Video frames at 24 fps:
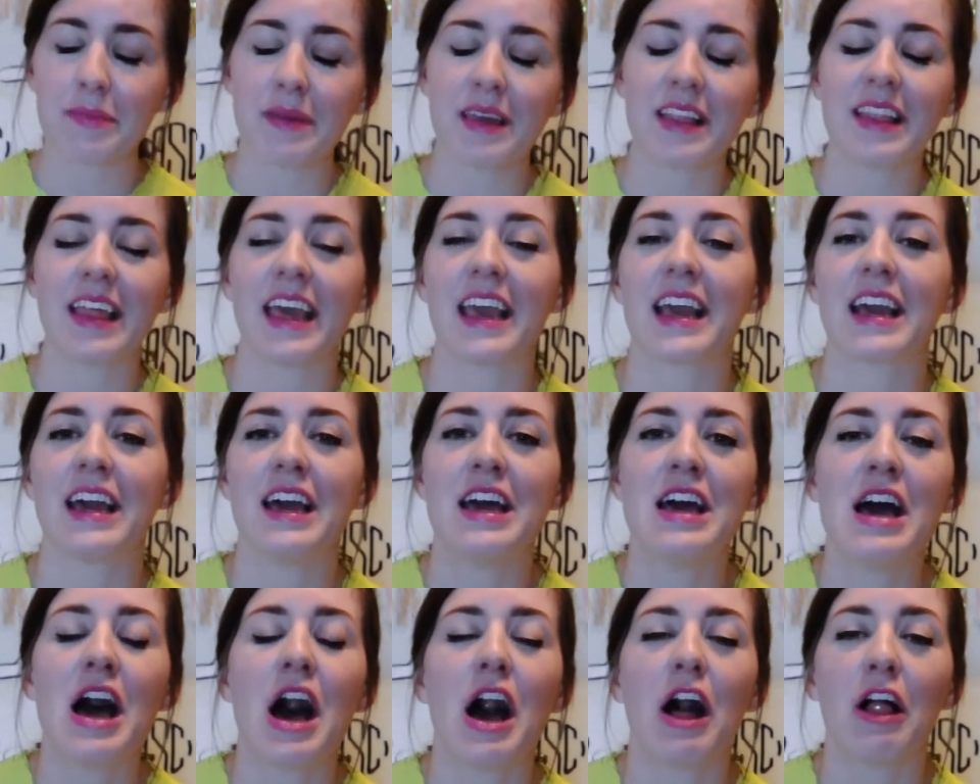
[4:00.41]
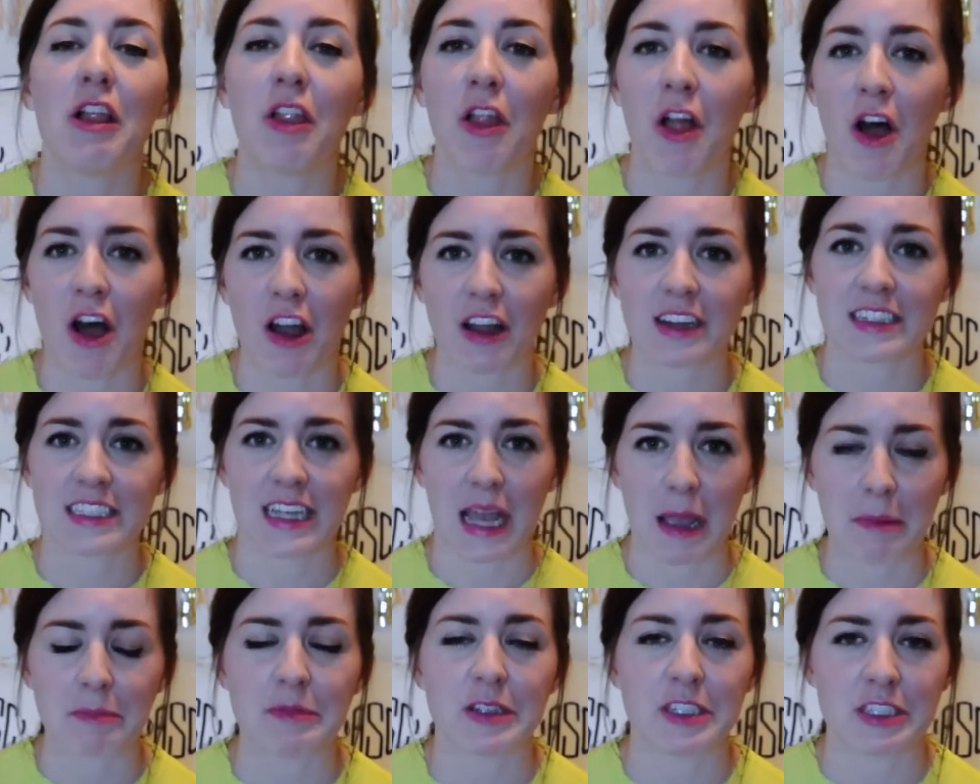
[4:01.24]
me like a long
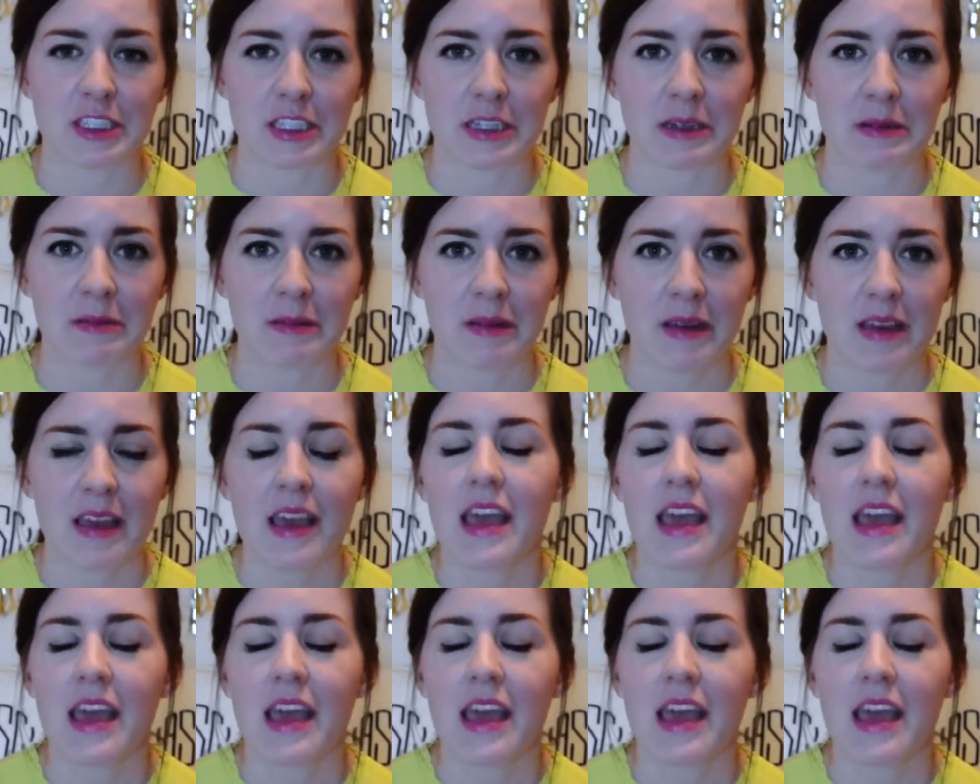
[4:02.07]
time to do.